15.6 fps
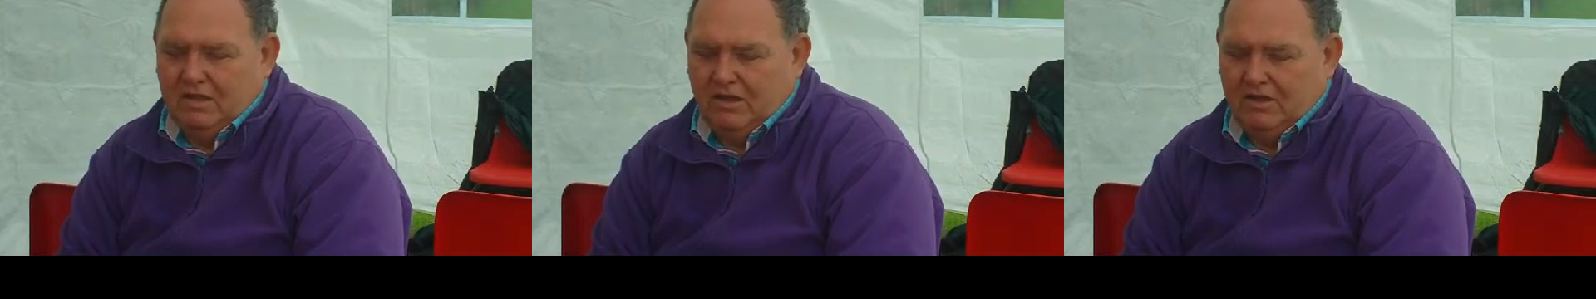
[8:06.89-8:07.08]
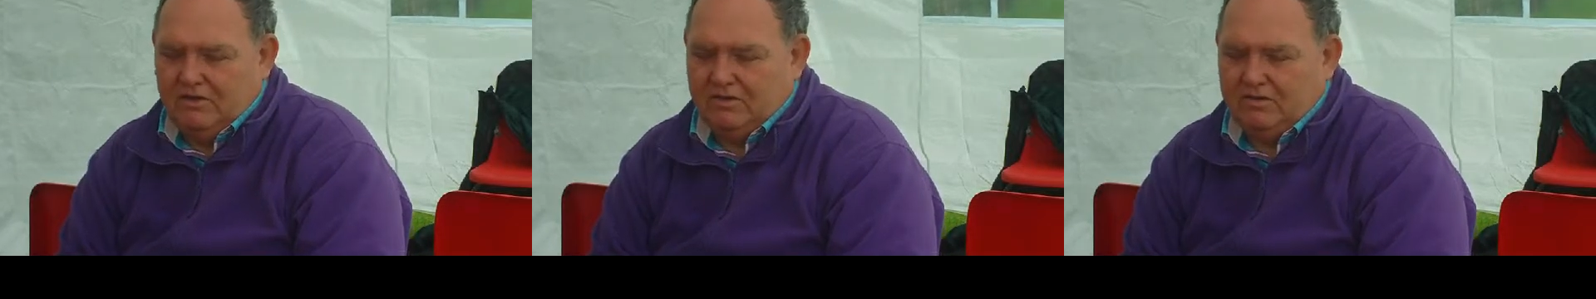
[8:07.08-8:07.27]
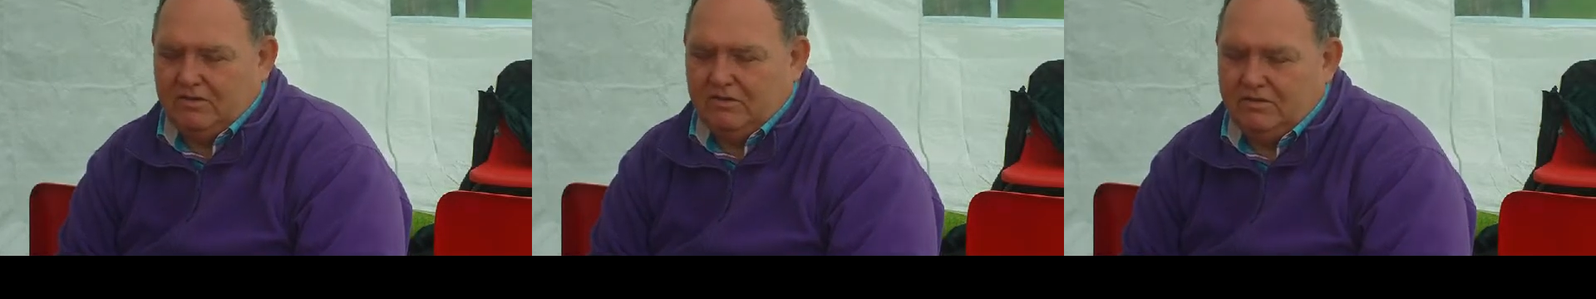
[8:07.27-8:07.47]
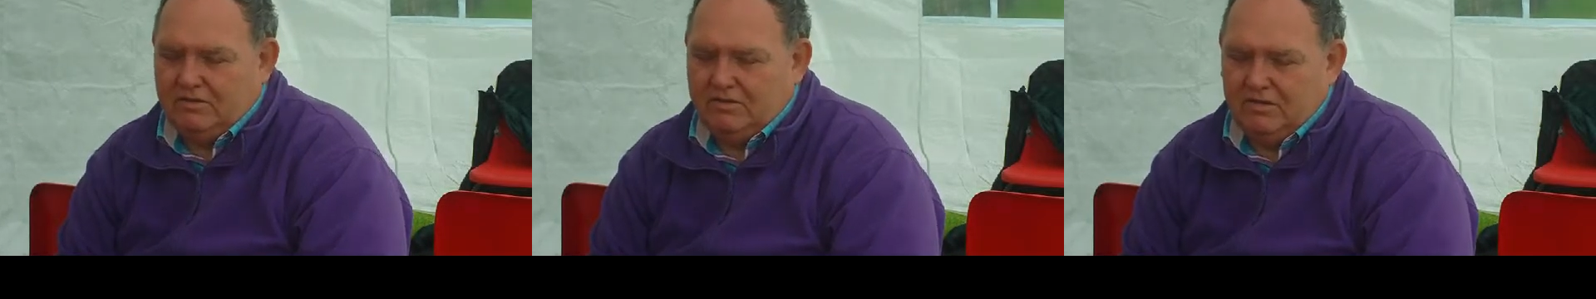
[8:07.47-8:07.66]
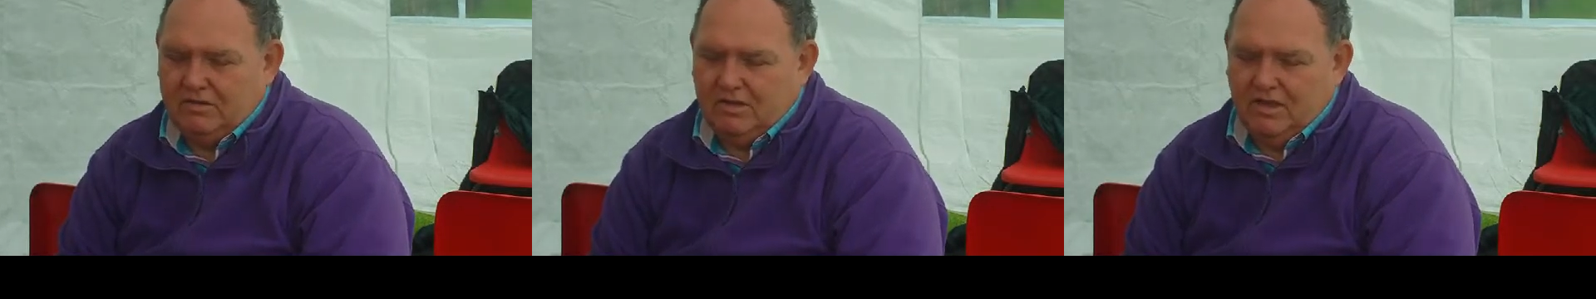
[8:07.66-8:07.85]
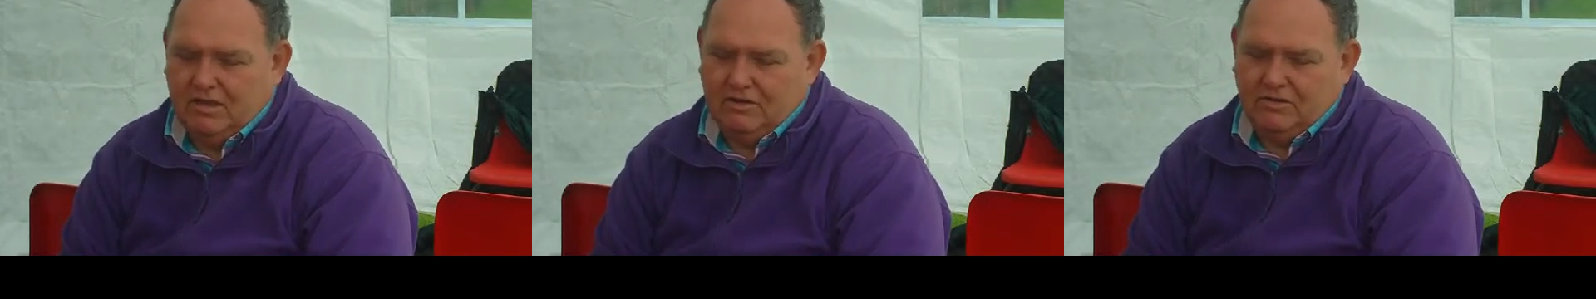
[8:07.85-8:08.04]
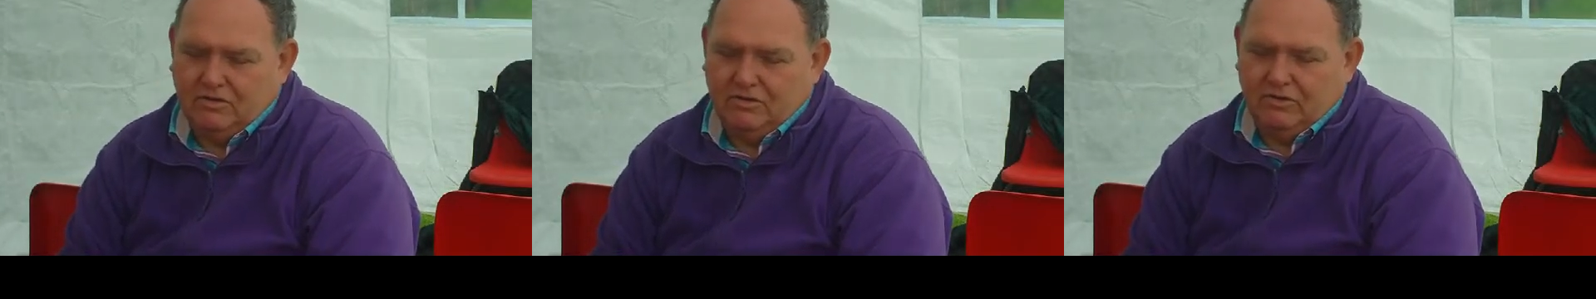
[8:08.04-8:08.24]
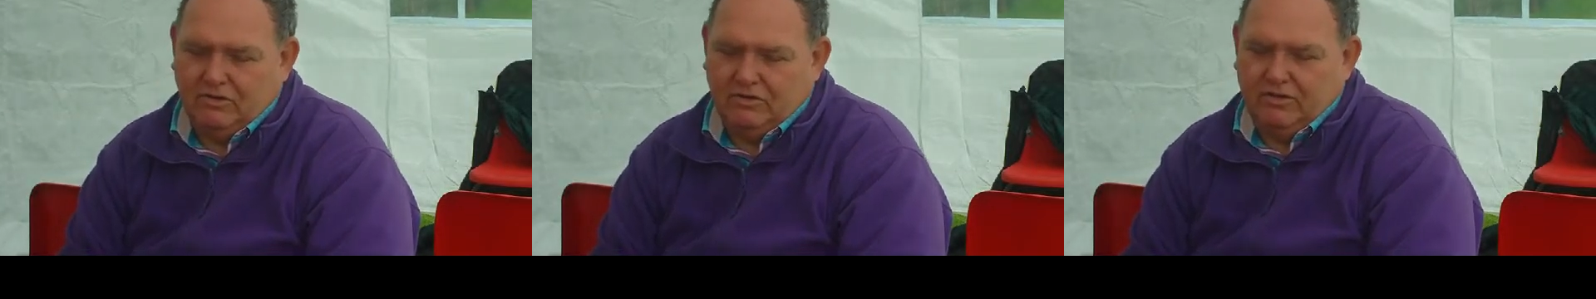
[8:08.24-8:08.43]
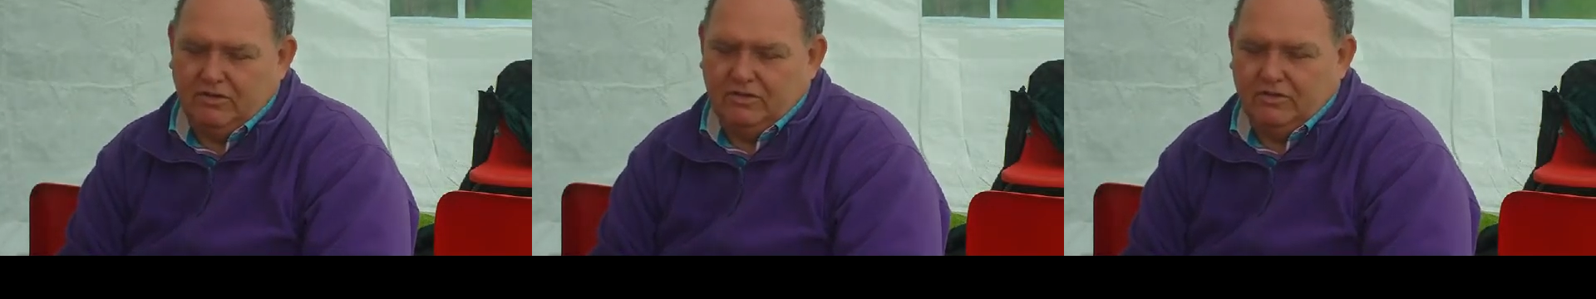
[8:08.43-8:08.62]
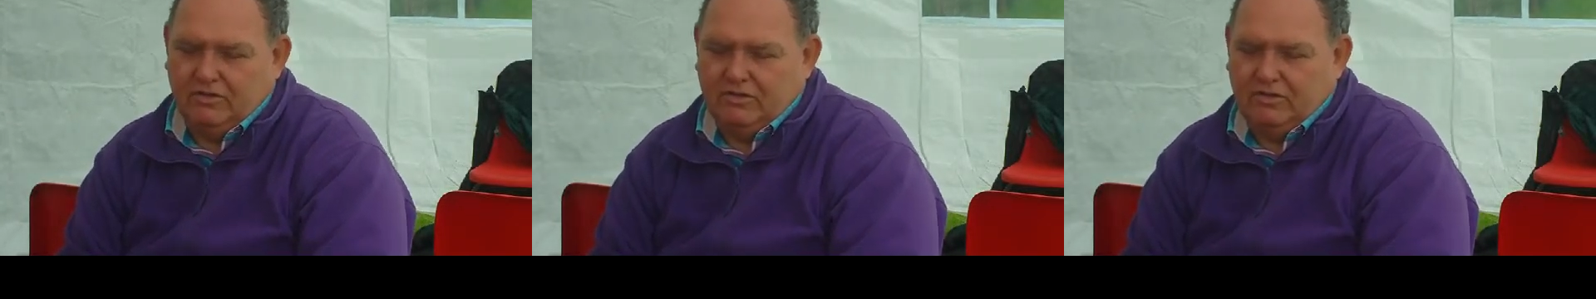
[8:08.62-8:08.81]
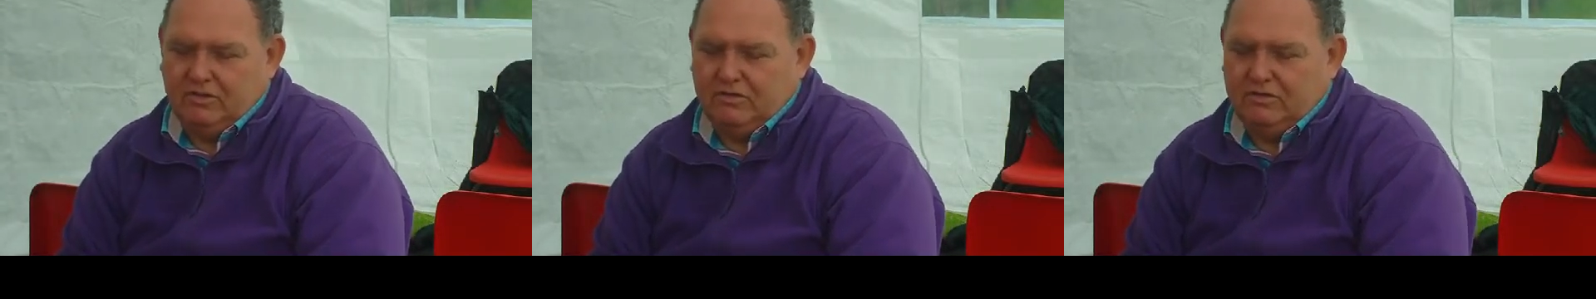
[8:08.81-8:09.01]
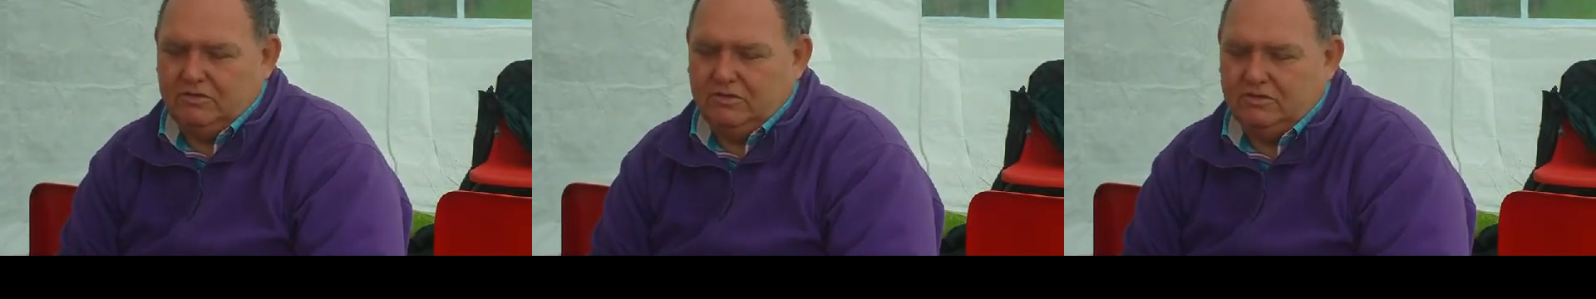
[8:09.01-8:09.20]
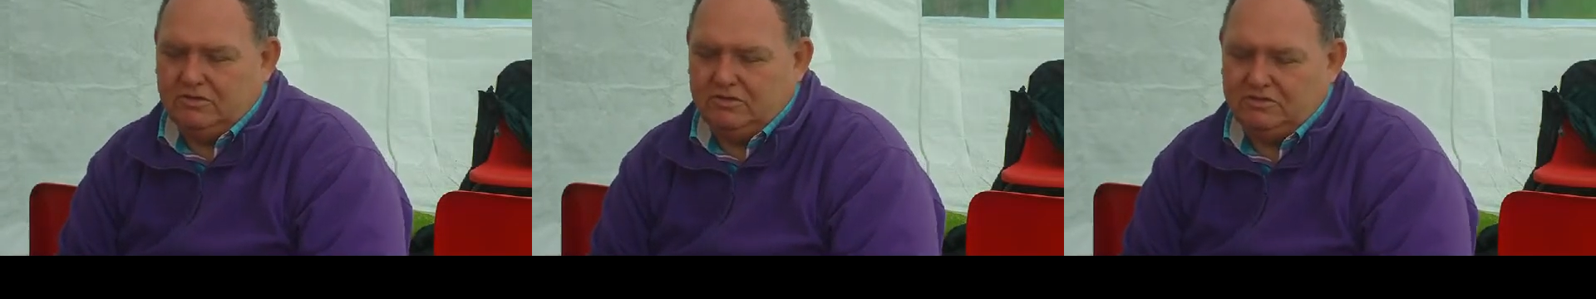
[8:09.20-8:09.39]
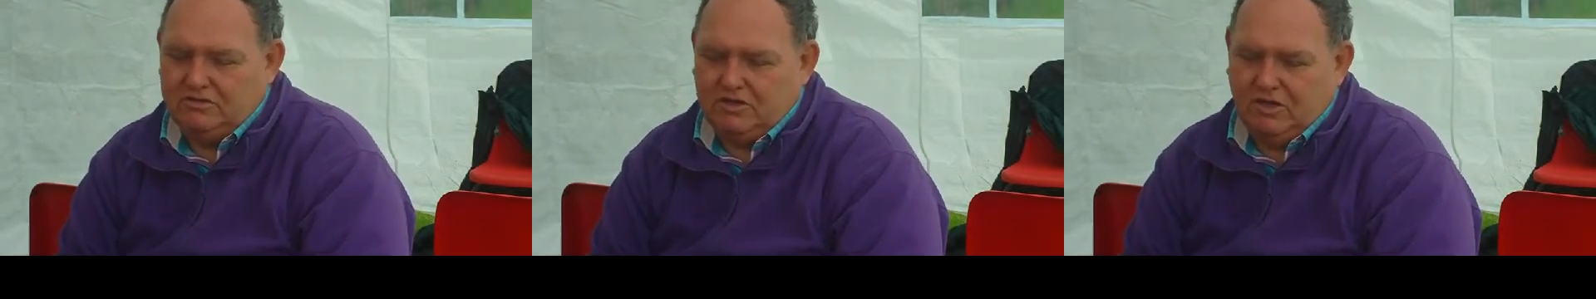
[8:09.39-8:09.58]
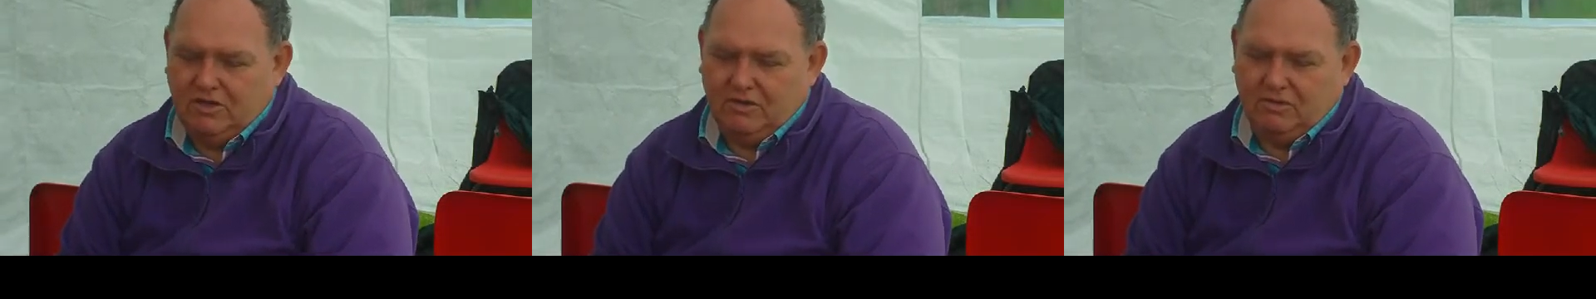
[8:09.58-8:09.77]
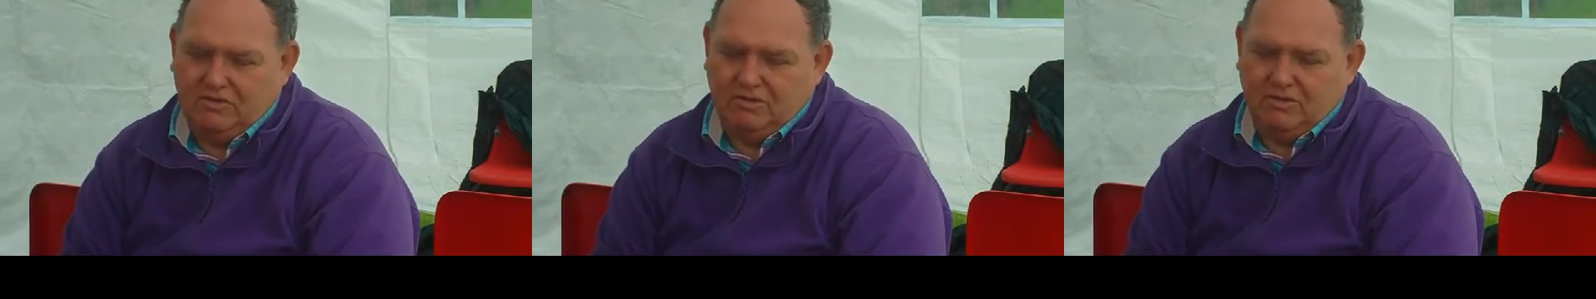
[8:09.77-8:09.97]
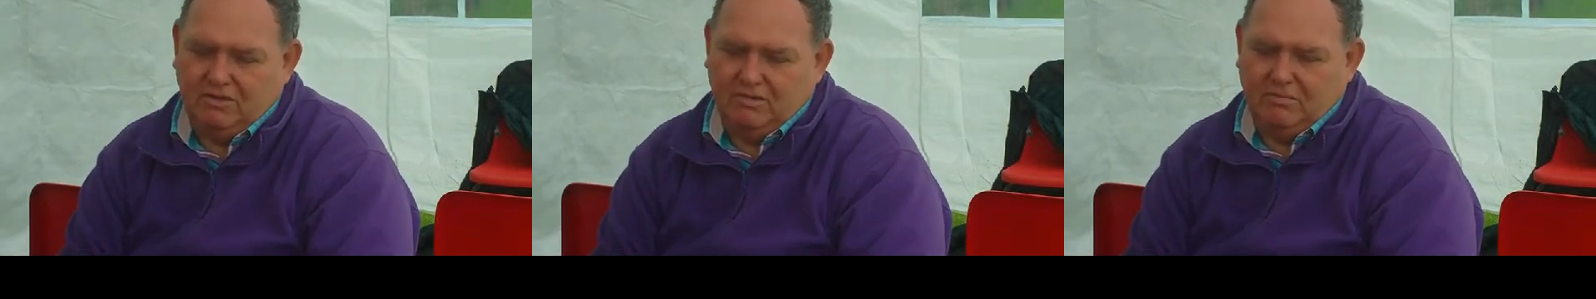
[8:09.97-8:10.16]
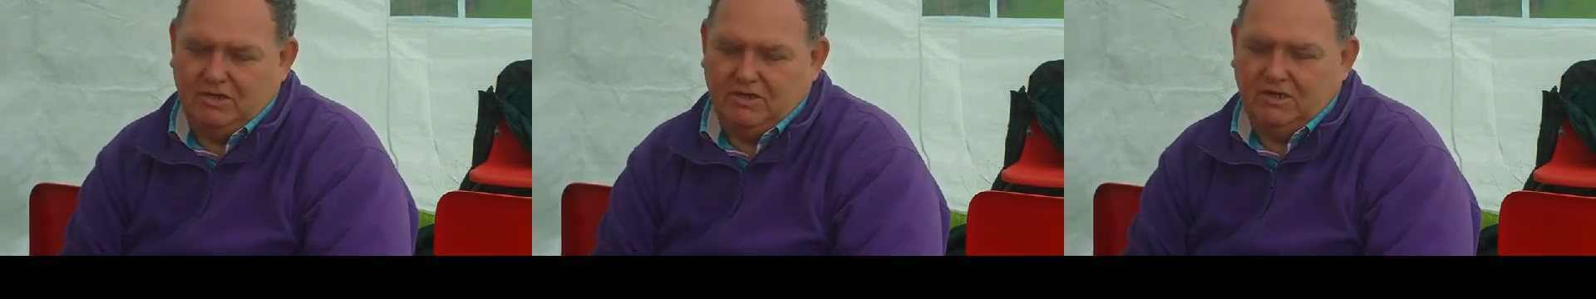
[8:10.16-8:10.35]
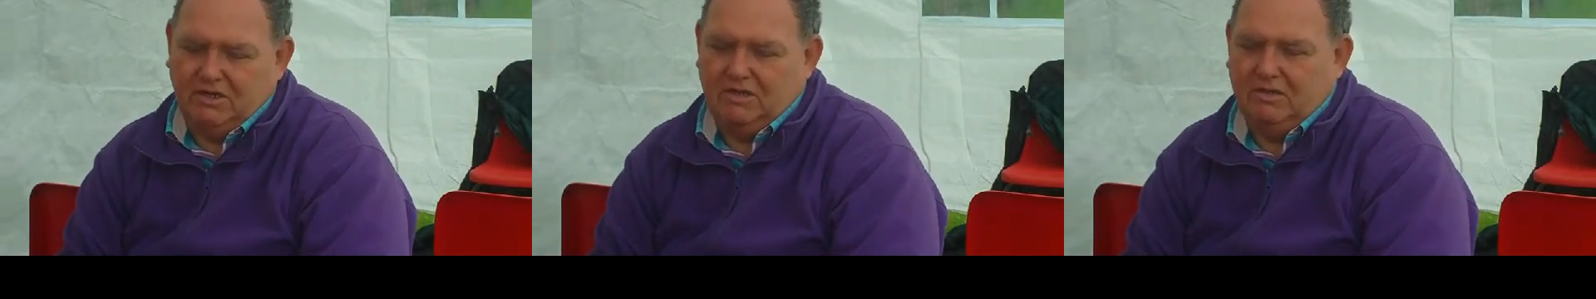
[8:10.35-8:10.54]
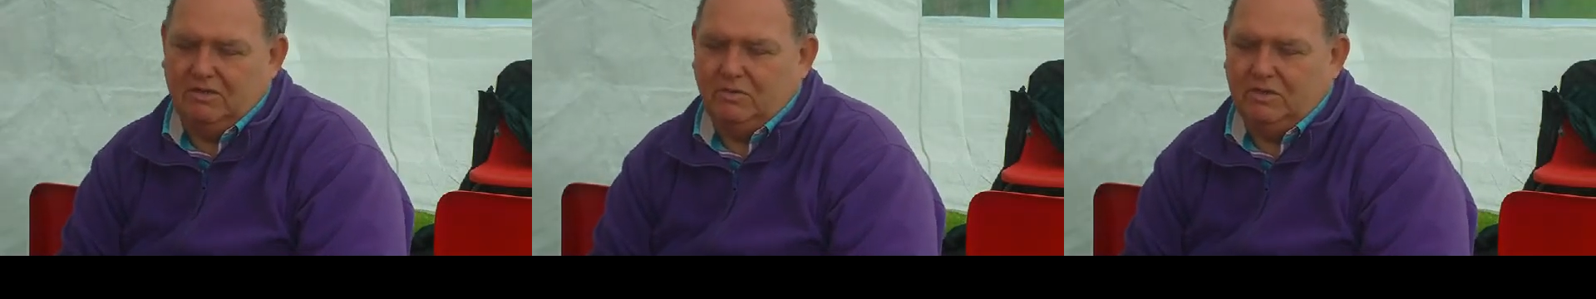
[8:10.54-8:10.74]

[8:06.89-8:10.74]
and ignore and just know that the money